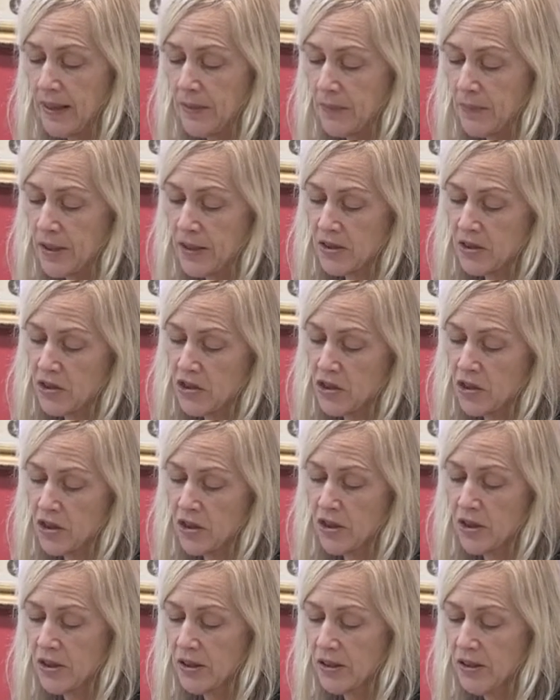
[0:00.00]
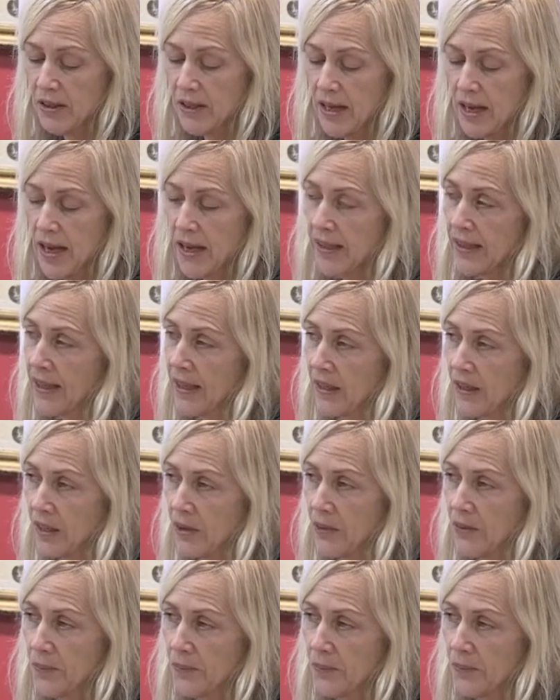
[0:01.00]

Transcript: am Esther Hacking.